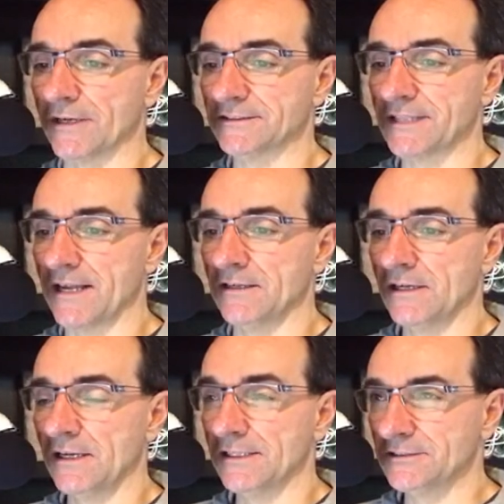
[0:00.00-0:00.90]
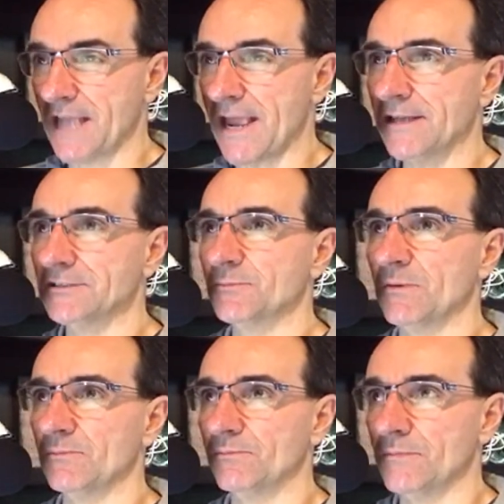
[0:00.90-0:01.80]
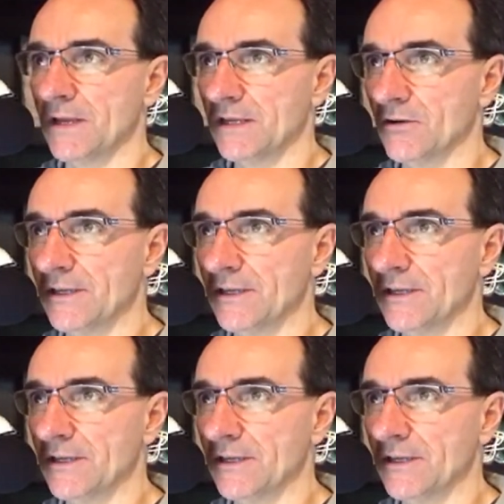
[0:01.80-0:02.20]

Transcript: at State. Isaiah's been, you know,